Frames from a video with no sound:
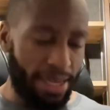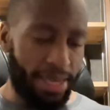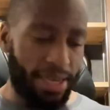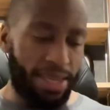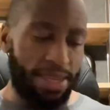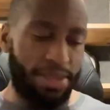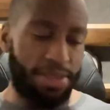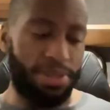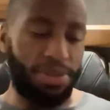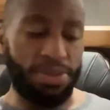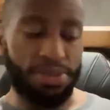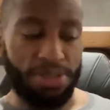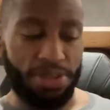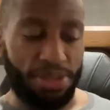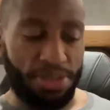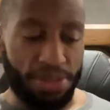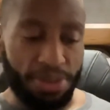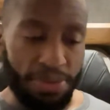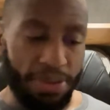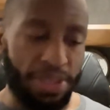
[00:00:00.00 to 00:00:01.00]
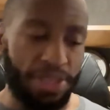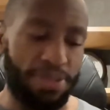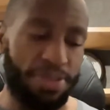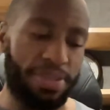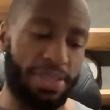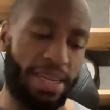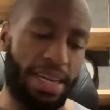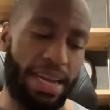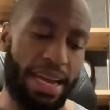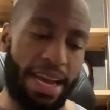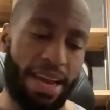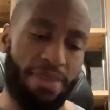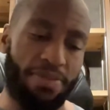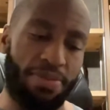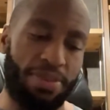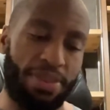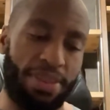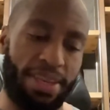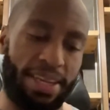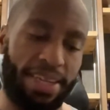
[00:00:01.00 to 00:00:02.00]
those are two issues that I have
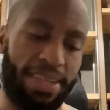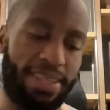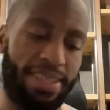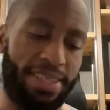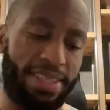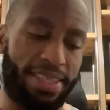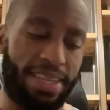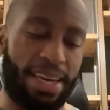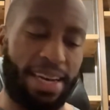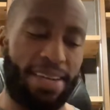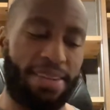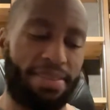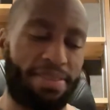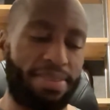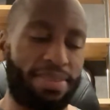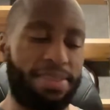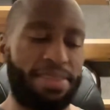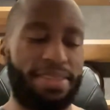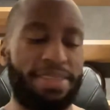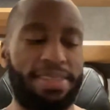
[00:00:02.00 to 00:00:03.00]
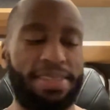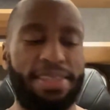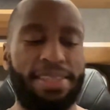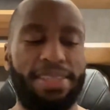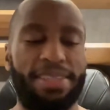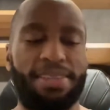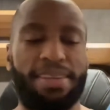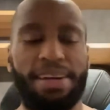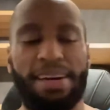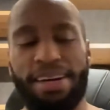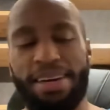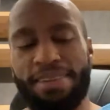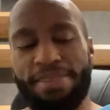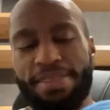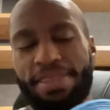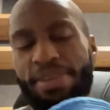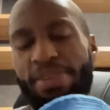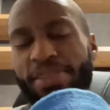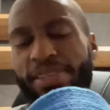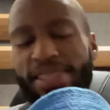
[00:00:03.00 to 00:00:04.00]
with it, is that, it
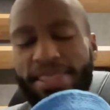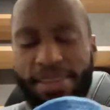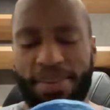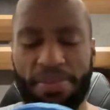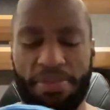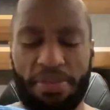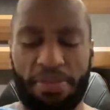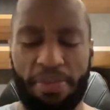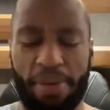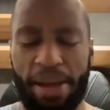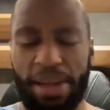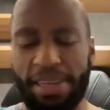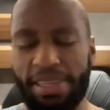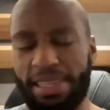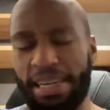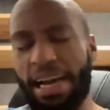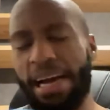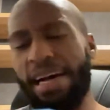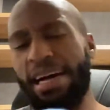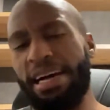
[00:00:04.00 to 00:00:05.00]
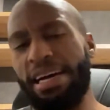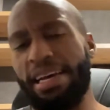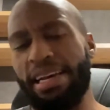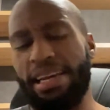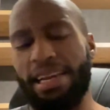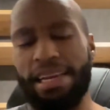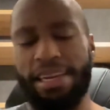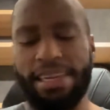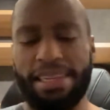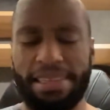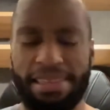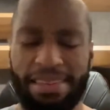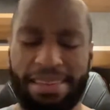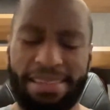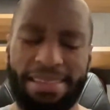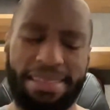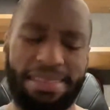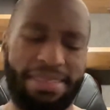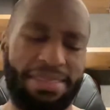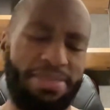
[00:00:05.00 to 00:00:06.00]
doesn't remain tied,
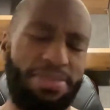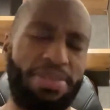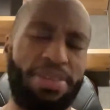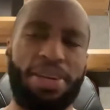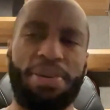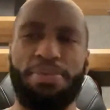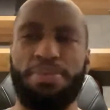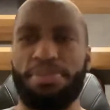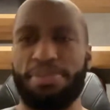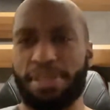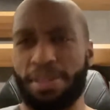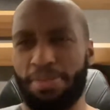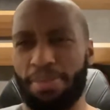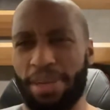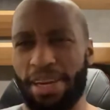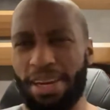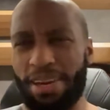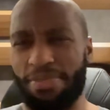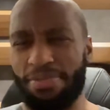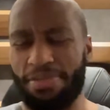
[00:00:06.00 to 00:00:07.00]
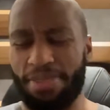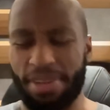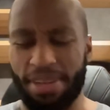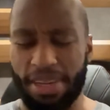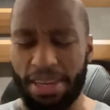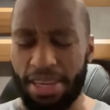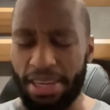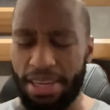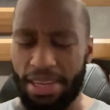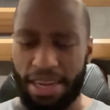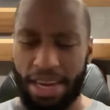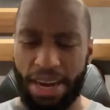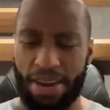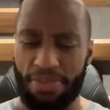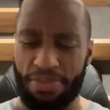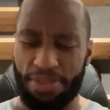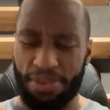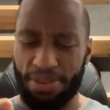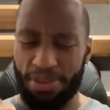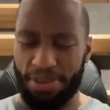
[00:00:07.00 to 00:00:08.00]
and, the emblem's coming off
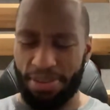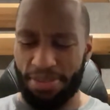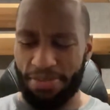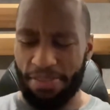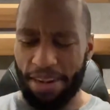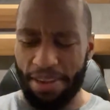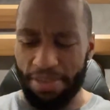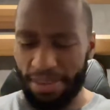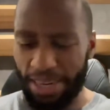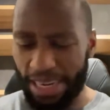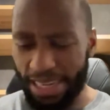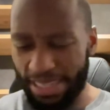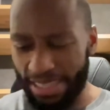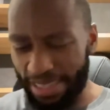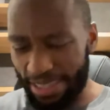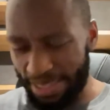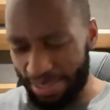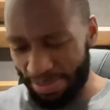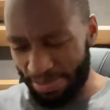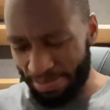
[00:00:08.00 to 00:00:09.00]
after 5 classes.